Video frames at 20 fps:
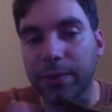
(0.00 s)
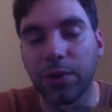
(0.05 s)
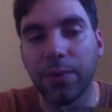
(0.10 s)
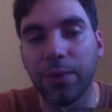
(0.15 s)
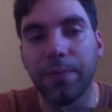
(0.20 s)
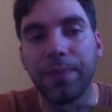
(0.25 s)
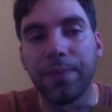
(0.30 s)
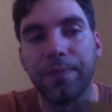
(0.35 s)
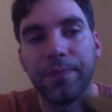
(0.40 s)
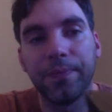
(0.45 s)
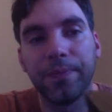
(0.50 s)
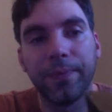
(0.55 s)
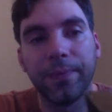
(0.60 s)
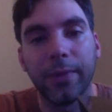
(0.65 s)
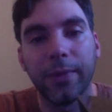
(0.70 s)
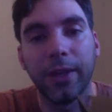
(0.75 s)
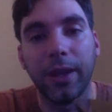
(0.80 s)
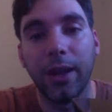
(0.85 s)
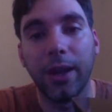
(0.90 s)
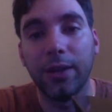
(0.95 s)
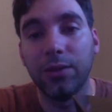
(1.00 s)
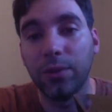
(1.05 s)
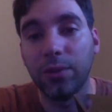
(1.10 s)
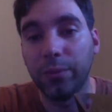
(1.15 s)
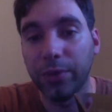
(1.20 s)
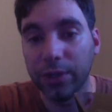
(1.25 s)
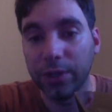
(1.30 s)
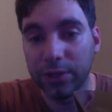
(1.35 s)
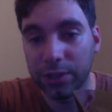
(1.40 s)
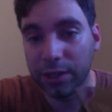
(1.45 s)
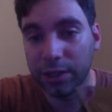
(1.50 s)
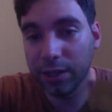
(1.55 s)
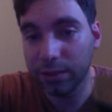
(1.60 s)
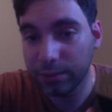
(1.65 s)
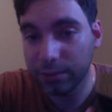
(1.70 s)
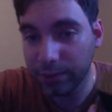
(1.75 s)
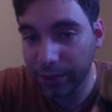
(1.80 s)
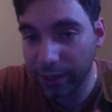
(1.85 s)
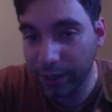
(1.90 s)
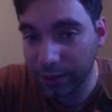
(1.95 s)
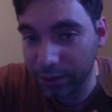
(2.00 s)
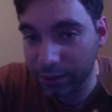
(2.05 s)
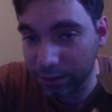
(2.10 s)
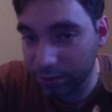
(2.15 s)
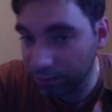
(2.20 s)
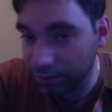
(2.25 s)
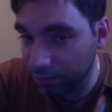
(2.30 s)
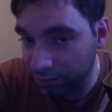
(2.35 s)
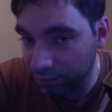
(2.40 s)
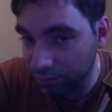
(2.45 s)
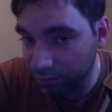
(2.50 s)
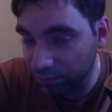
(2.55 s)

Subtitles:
So I do appreciate you guys